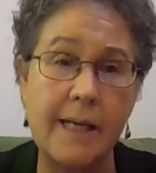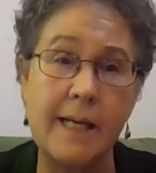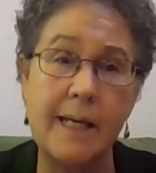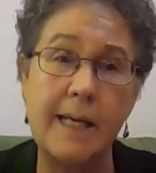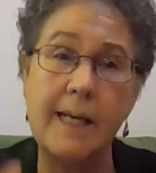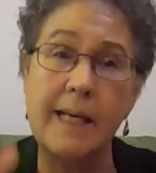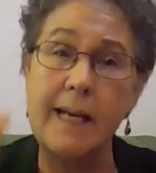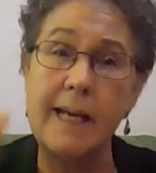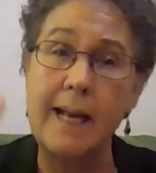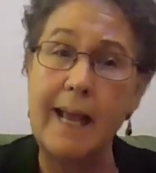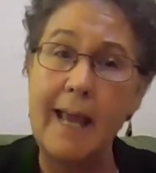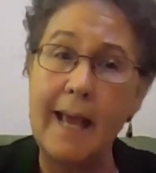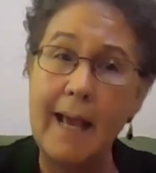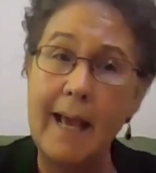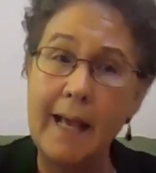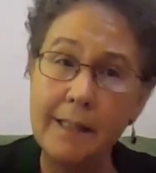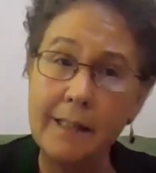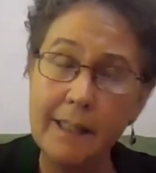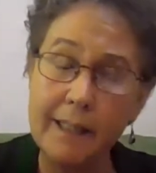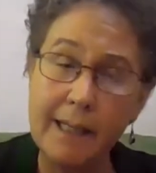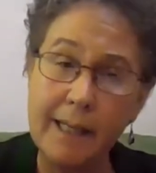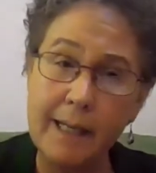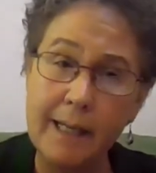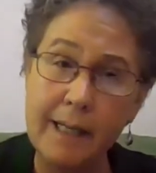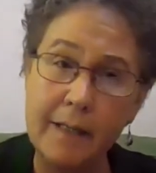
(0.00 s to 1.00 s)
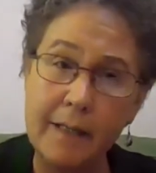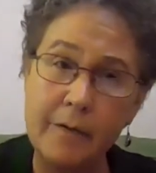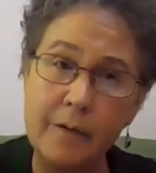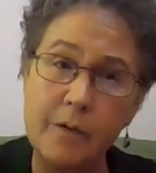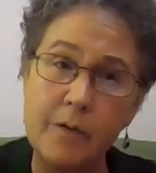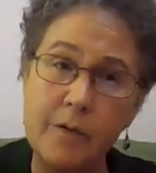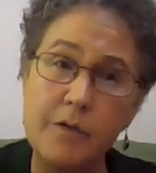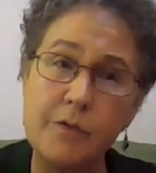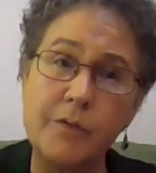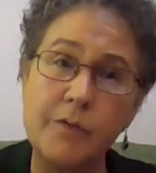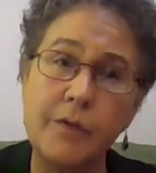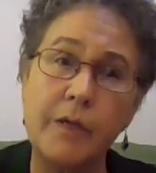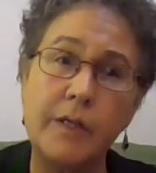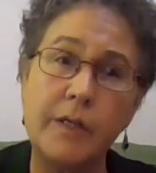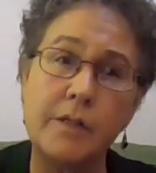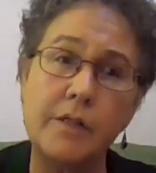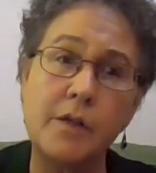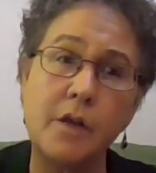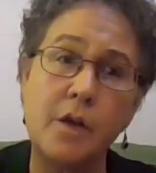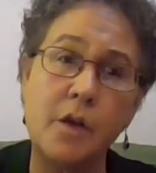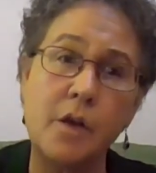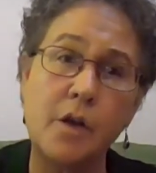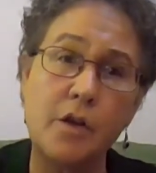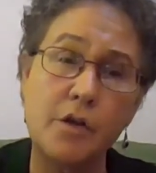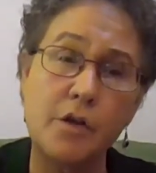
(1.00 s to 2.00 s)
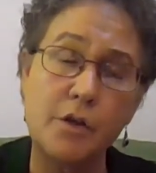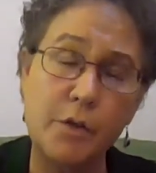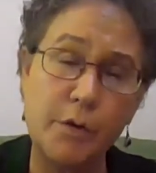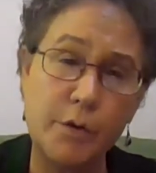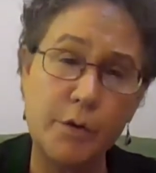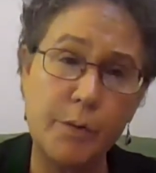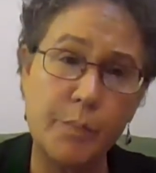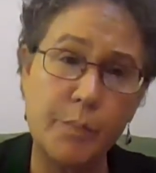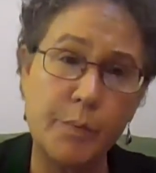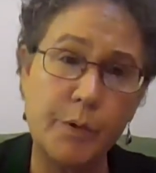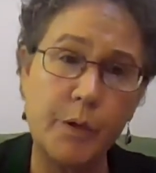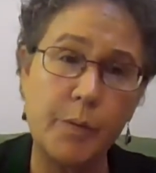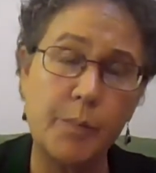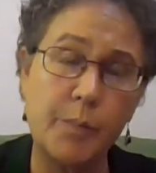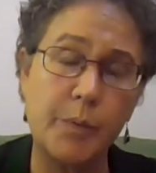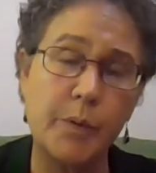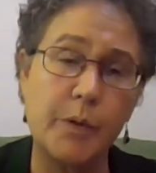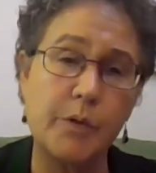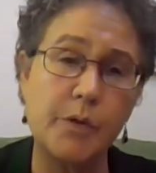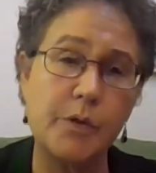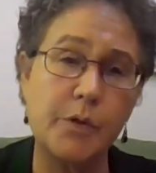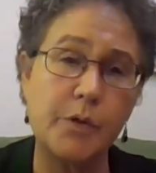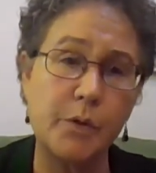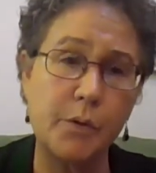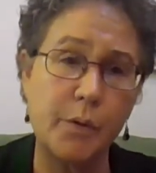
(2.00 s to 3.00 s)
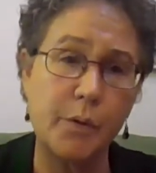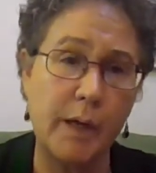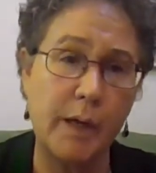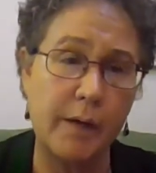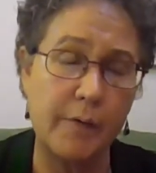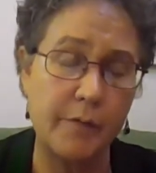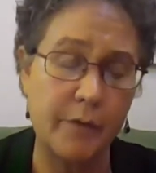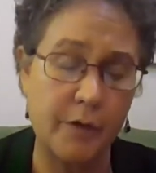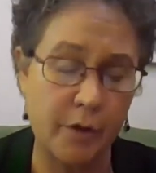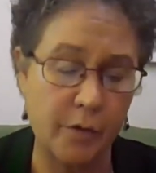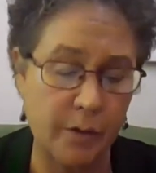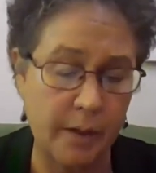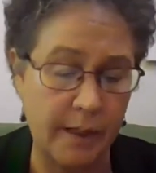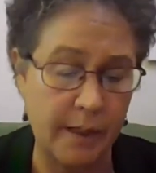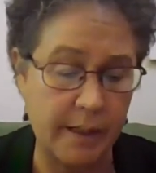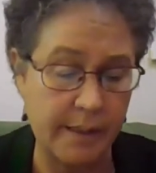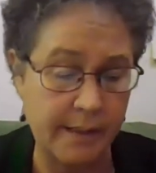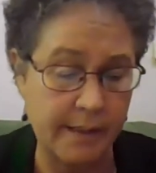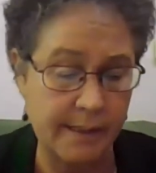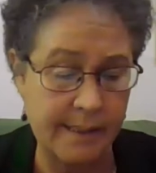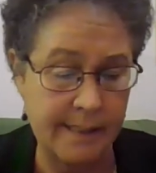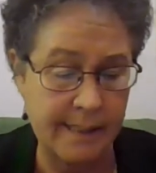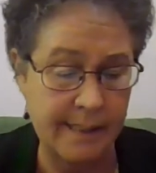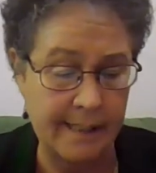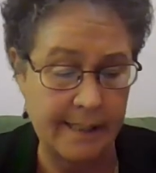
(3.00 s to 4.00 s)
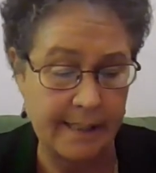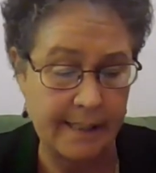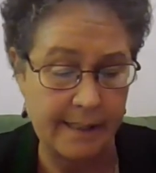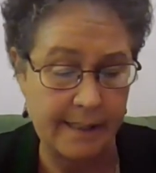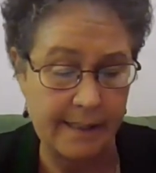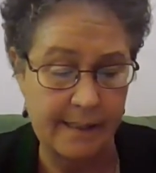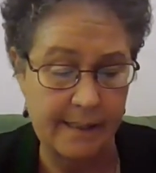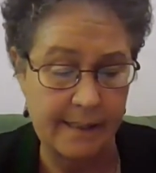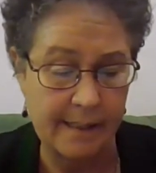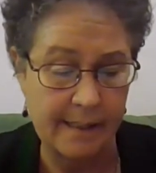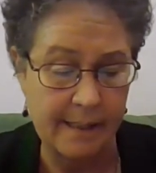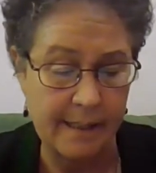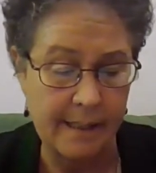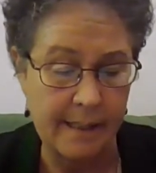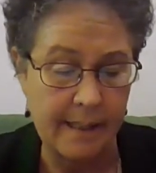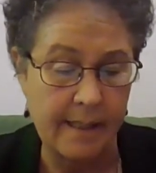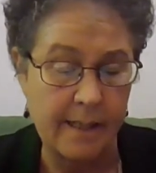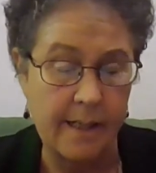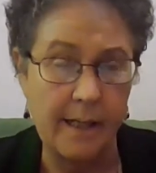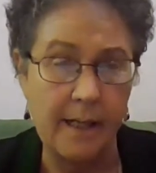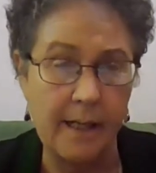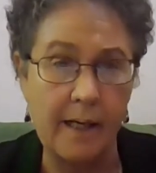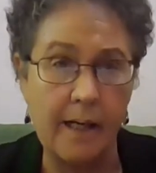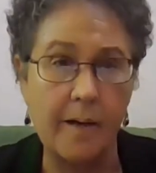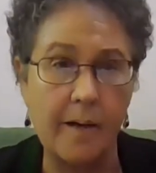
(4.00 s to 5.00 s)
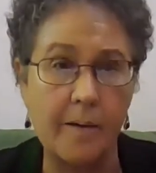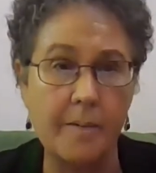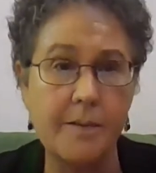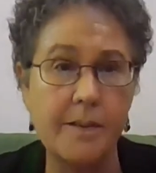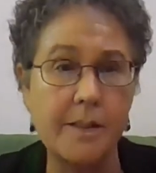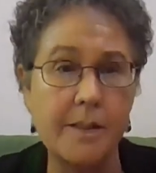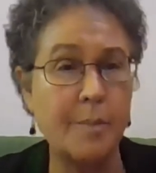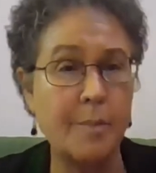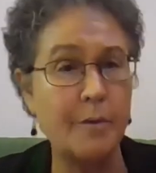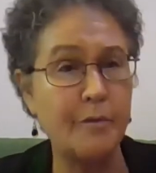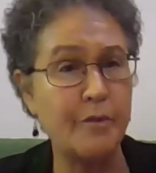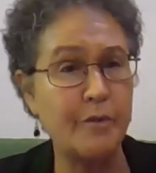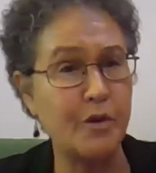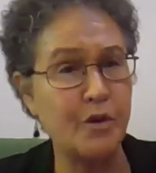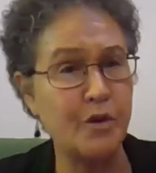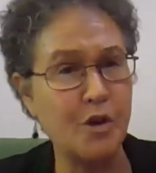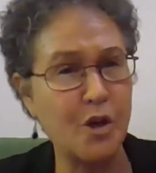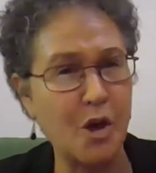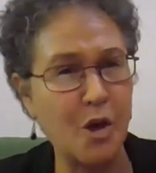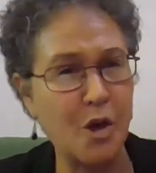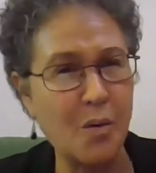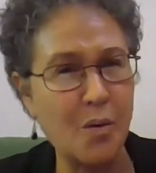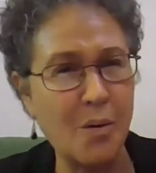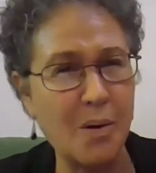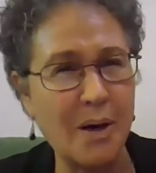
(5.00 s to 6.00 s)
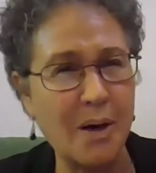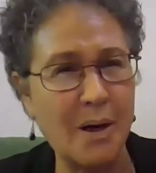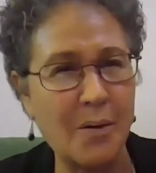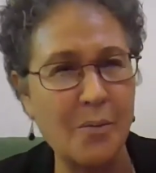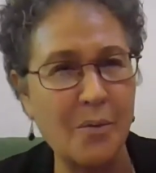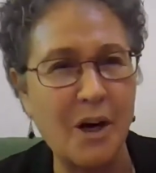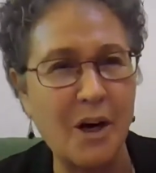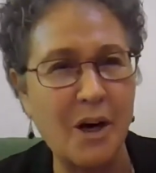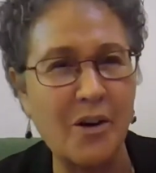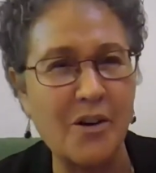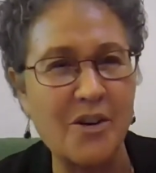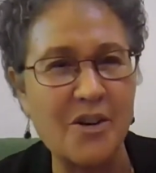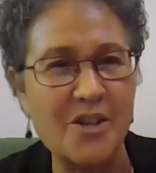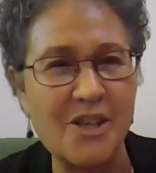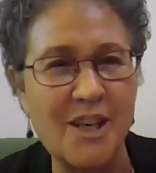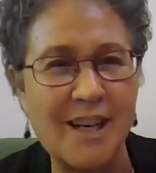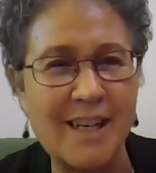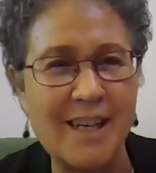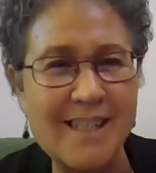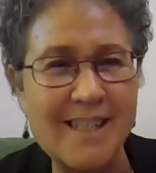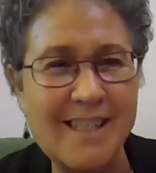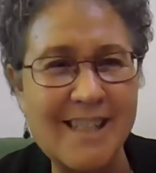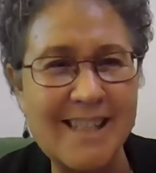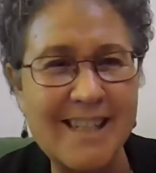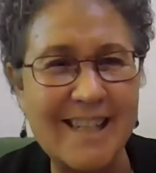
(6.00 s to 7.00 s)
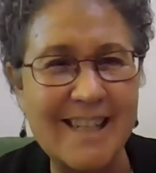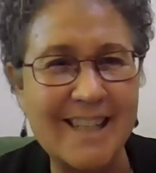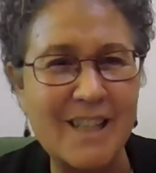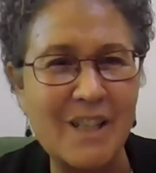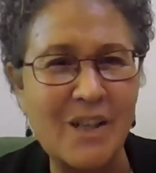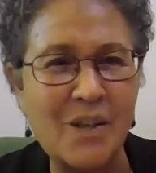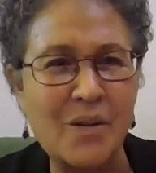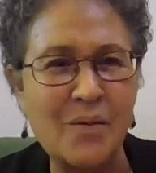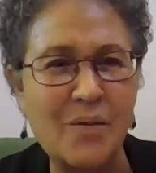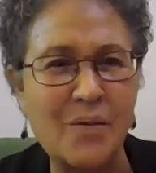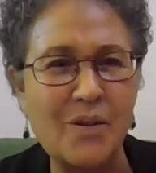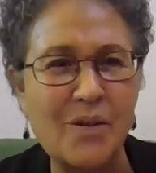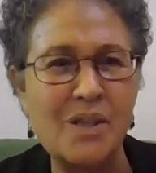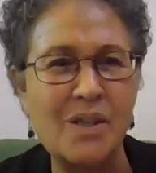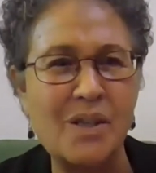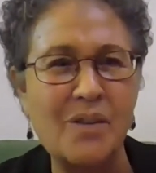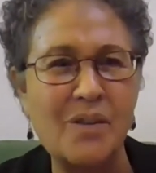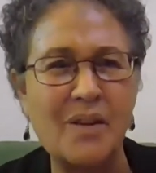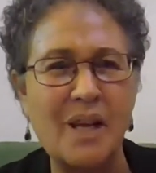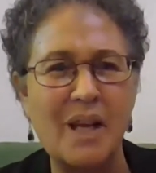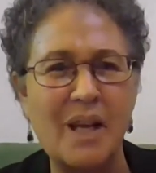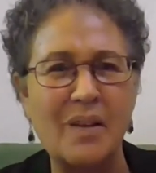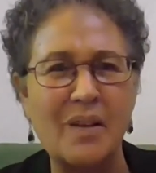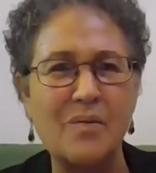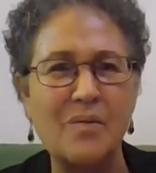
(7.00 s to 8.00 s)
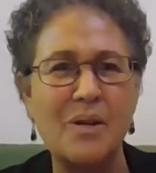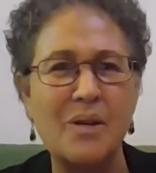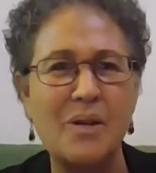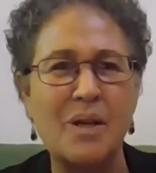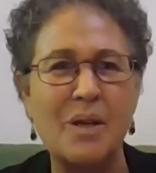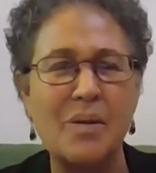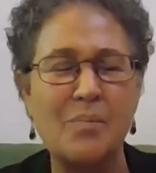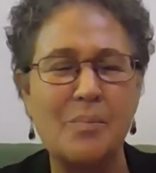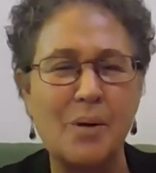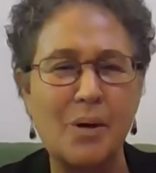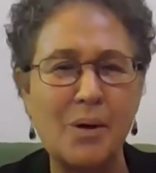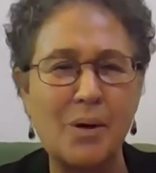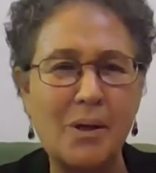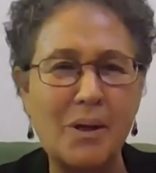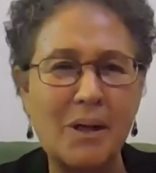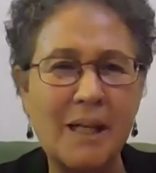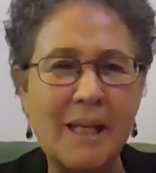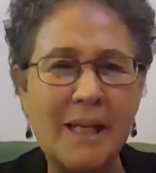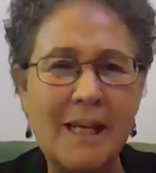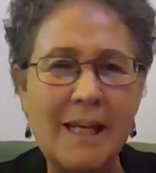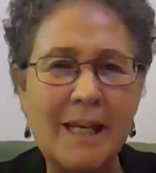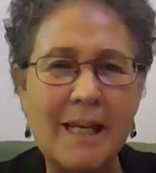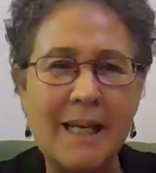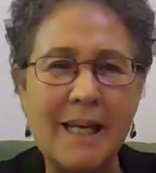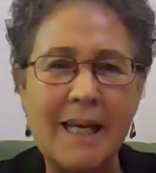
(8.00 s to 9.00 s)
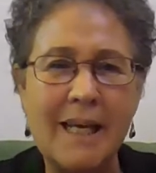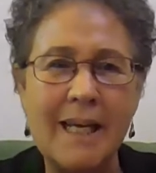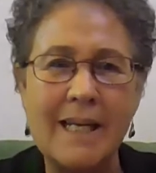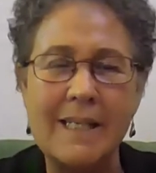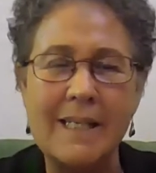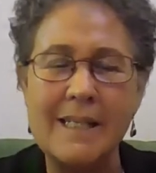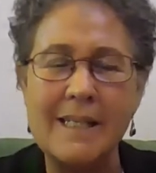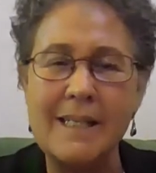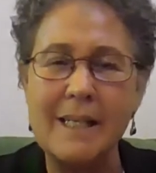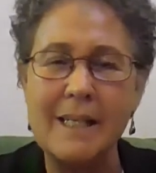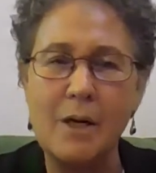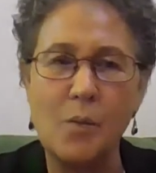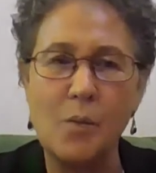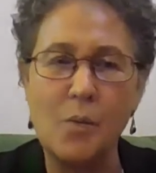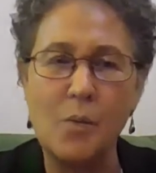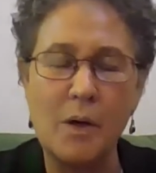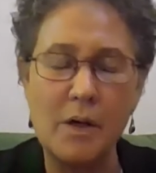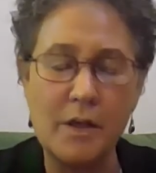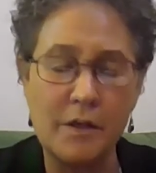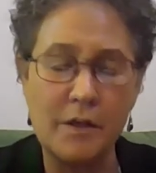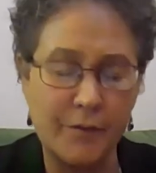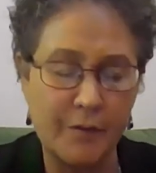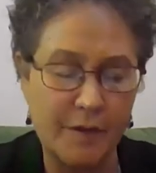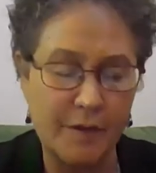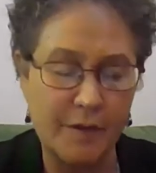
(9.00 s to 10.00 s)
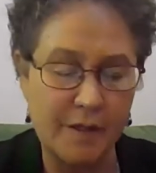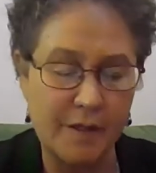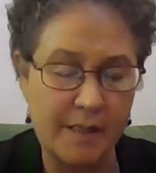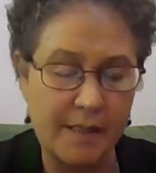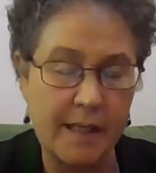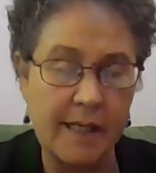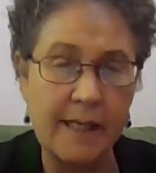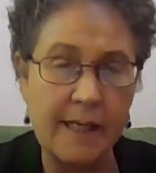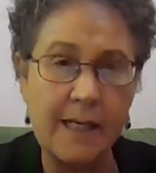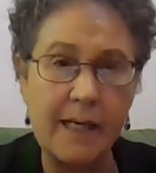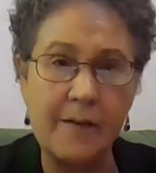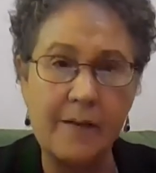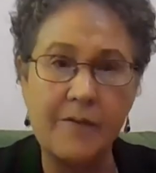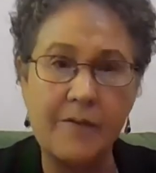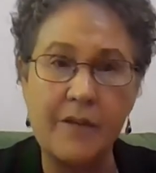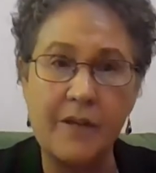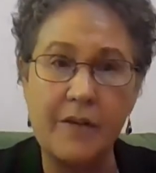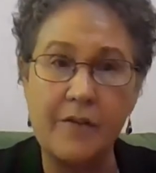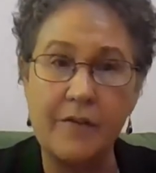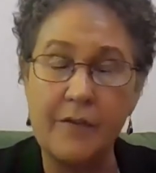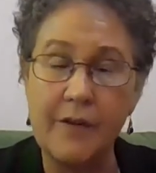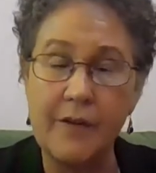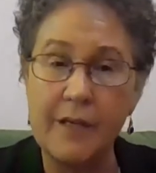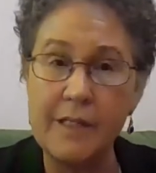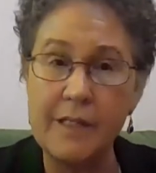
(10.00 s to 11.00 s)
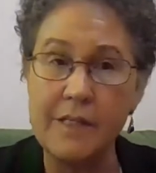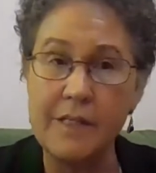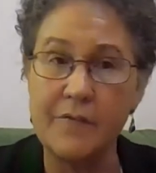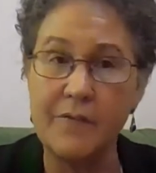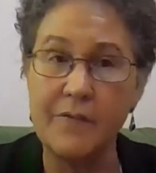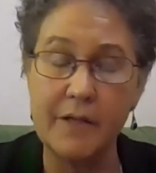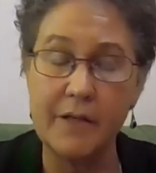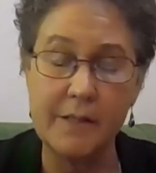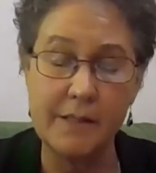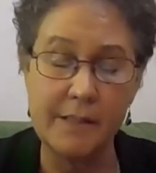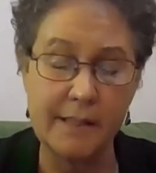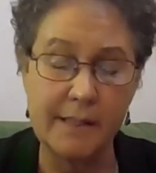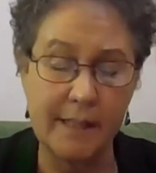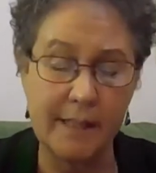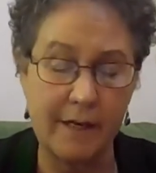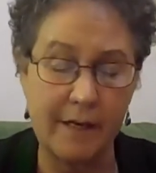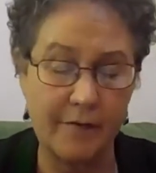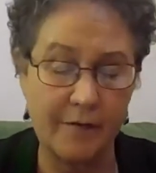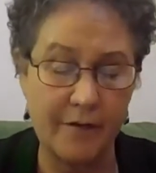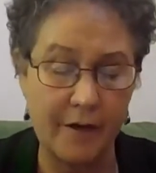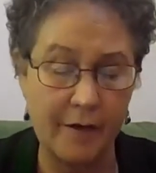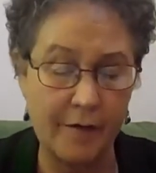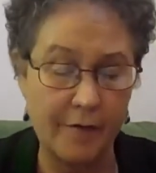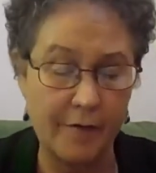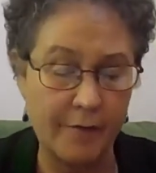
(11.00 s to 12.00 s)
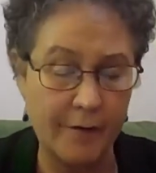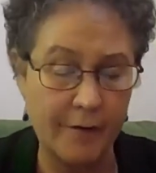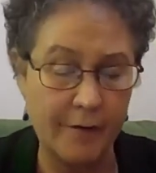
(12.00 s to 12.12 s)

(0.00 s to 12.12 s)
in allocating those funds to the pupils who have the greatest needs. Some of you know Rucker Johnson at the University of California at Berkeley did a wonderful study of the effects of LCFF